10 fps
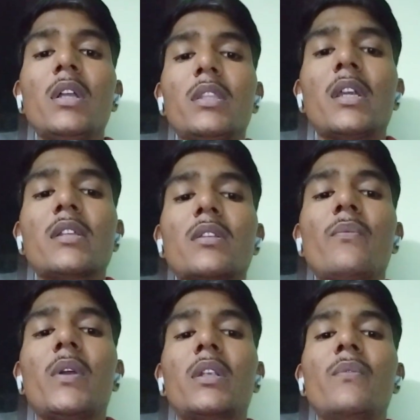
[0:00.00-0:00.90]
There are some
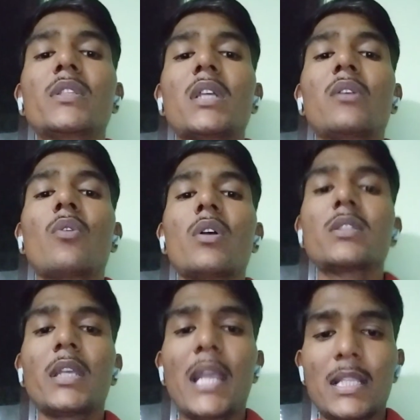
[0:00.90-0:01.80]
factors which can cause
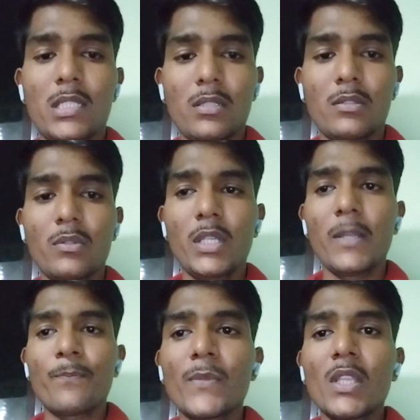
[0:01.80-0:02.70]
the cancer. Okay,
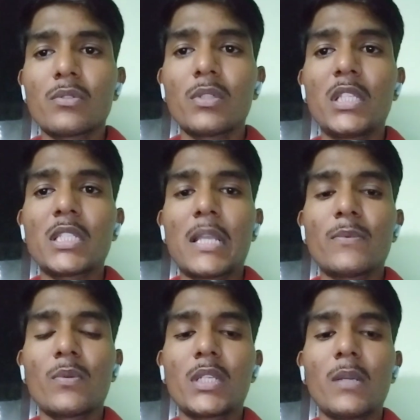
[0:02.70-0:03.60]
so this type
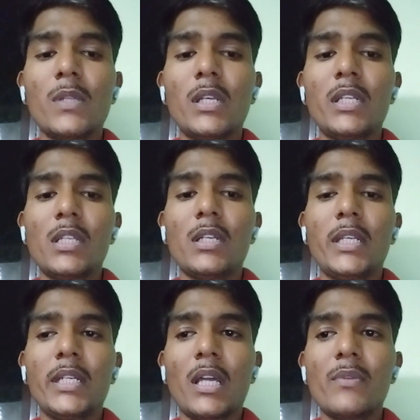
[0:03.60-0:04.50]
of stability
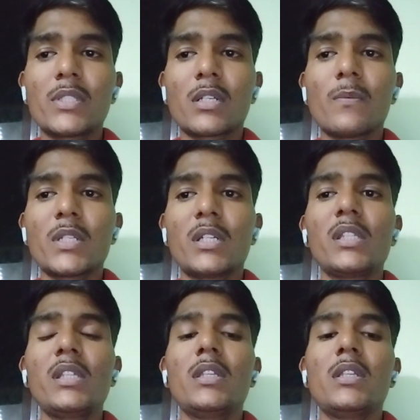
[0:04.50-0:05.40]
data which comes under
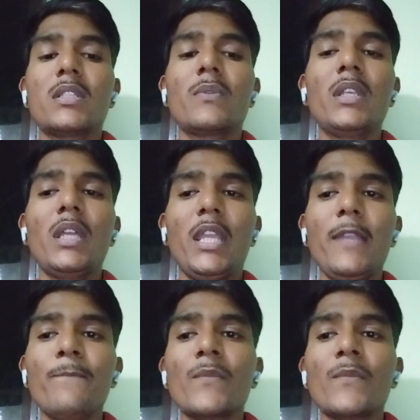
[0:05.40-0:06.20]
the S1A.